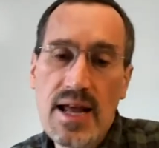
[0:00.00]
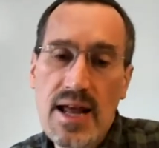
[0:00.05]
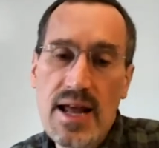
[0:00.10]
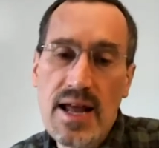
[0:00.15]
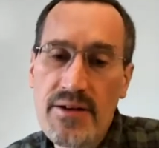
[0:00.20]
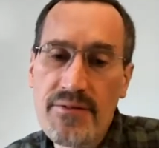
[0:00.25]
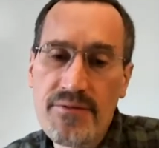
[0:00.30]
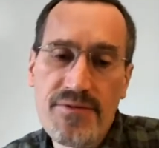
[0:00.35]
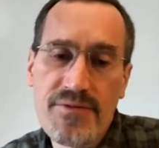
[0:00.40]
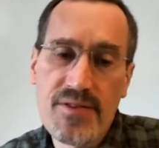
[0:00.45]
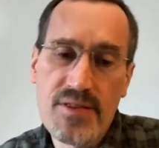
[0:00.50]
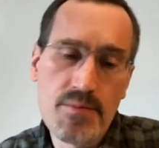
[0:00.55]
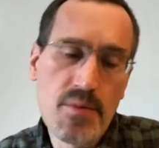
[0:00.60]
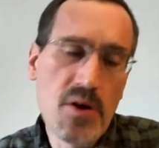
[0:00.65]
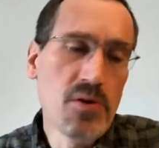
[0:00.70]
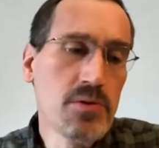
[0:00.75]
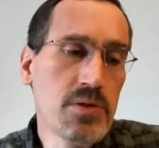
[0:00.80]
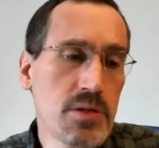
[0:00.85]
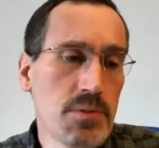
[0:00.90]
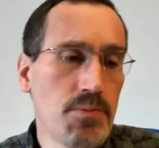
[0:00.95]
And for the
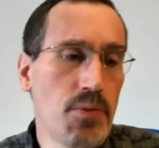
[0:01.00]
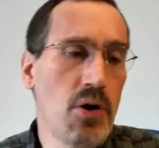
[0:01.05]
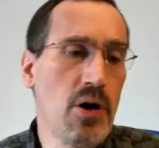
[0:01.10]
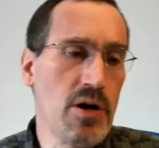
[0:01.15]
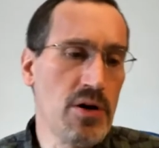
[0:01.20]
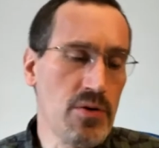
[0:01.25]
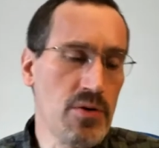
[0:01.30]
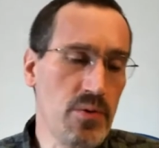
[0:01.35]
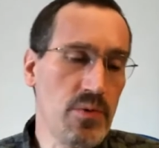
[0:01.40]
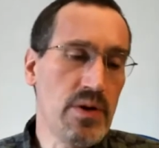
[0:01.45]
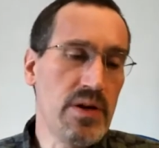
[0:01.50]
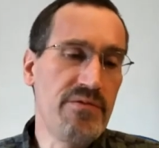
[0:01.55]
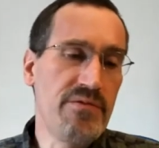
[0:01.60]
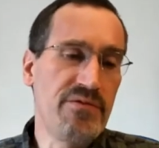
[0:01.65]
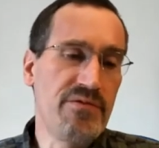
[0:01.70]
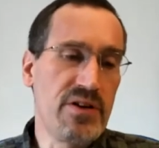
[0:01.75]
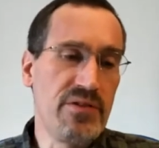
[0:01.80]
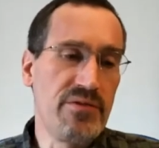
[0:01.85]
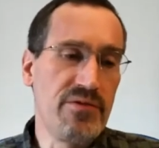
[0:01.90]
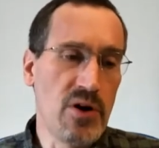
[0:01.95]
most part,
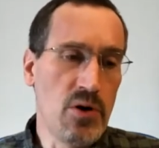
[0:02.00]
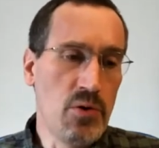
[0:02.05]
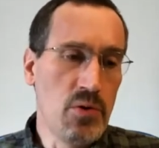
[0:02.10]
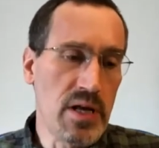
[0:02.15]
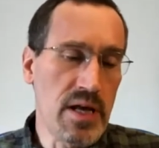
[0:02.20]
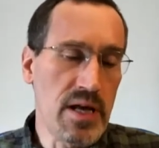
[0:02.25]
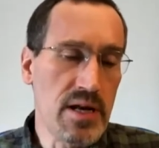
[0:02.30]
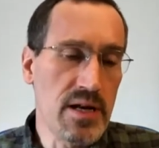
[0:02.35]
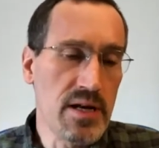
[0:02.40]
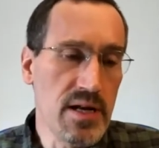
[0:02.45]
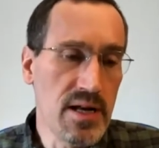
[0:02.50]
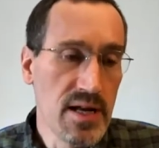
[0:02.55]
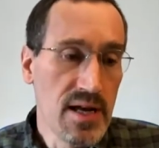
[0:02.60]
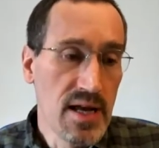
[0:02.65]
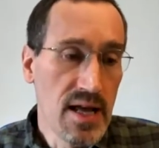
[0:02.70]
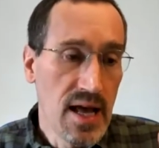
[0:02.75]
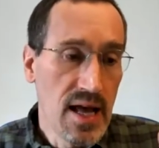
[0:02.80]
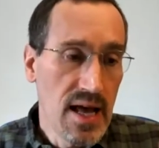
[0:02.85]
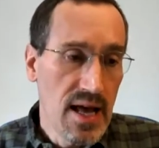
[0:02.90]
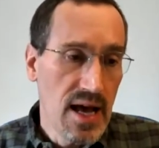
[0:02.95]
we've devoted
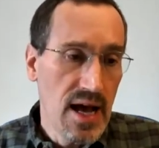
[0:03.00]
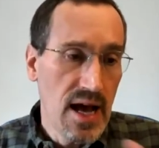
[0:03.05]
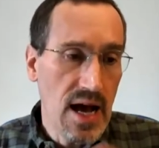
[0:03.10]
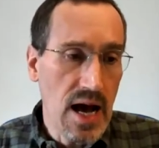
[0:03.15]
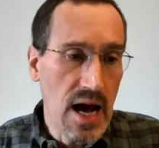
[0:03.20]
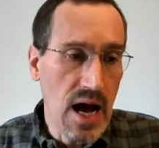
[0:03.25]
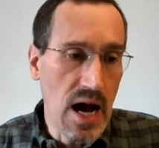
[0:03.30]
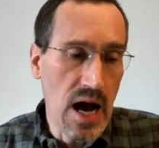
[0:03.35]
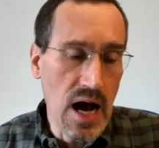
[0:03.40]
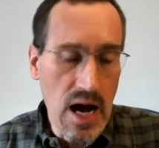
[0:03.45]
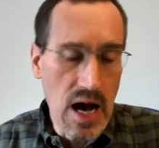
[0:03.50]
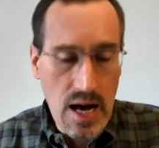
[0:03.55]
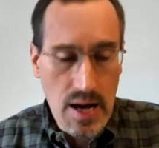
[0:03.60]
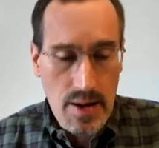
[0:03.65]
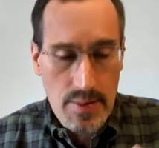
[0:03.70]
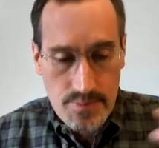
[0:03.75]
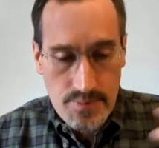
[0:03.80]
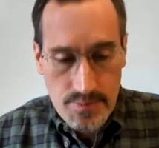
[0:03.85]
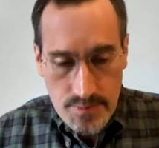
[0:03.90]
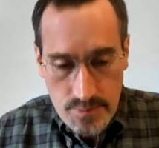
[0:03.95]

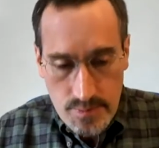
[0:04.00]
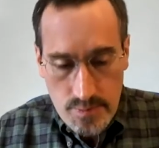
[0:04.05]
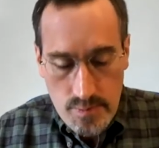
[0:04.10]
um,